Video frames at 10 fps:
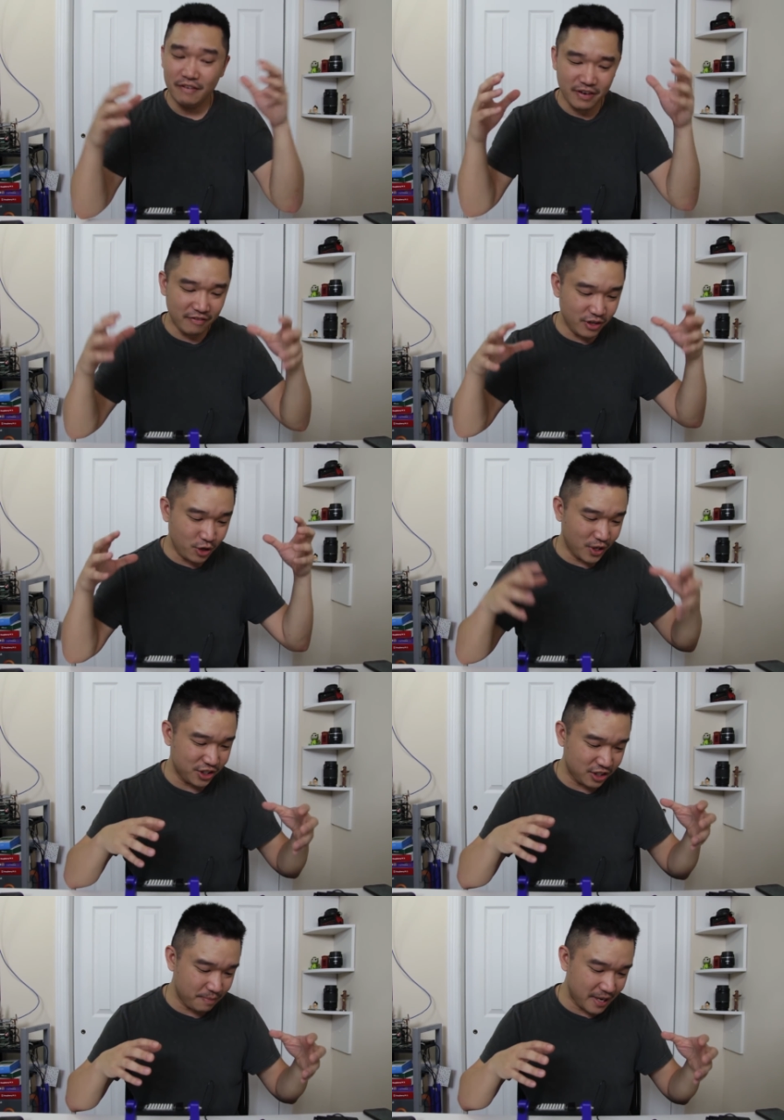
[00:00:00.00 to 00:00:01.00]
If you have any
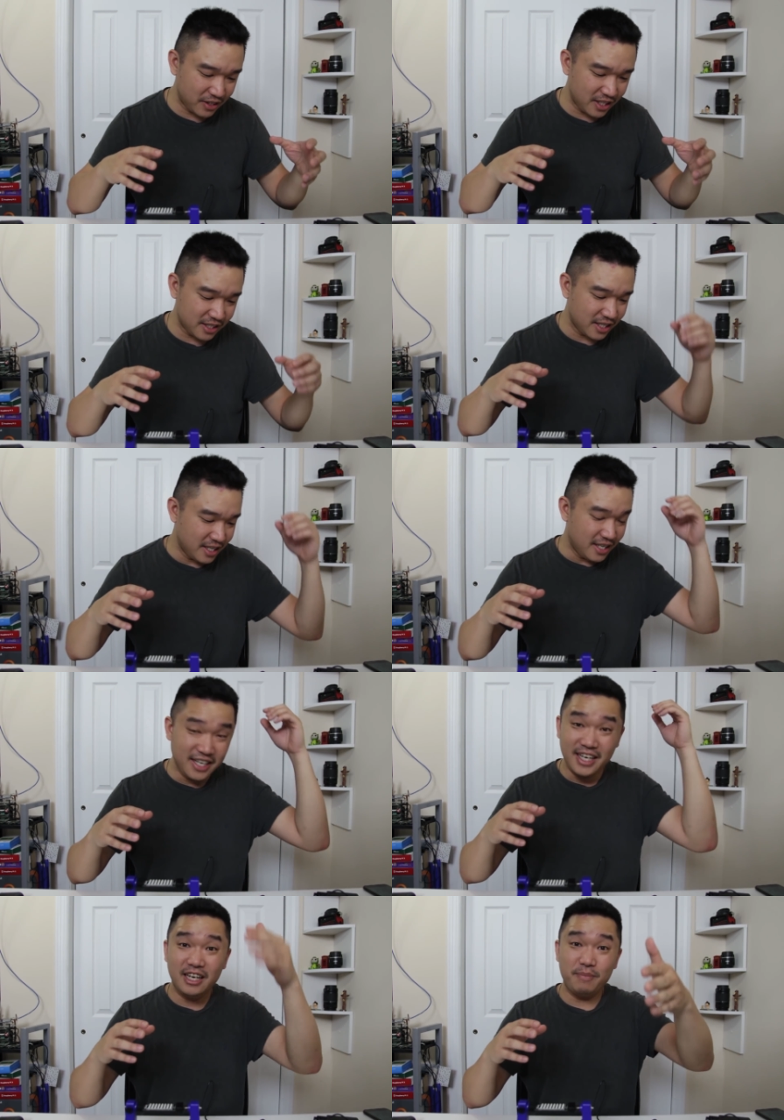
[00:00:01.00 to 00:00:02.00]
questions about this,
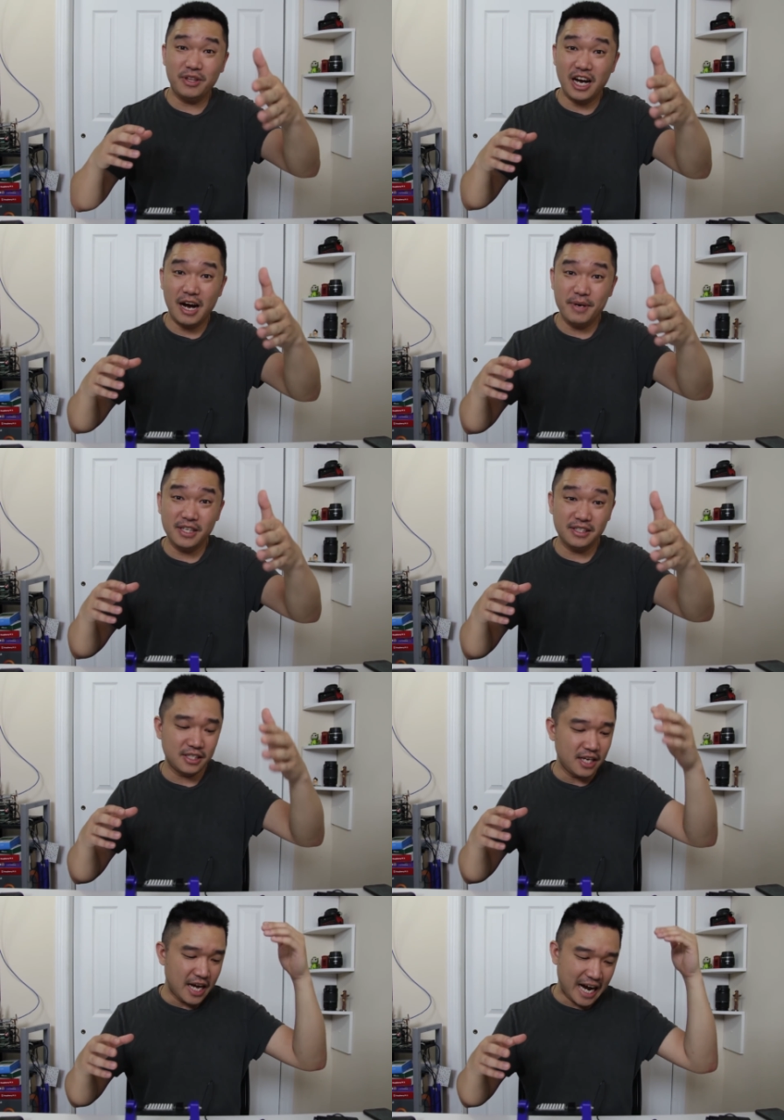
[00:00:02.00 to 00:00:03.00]
hit up in the comments.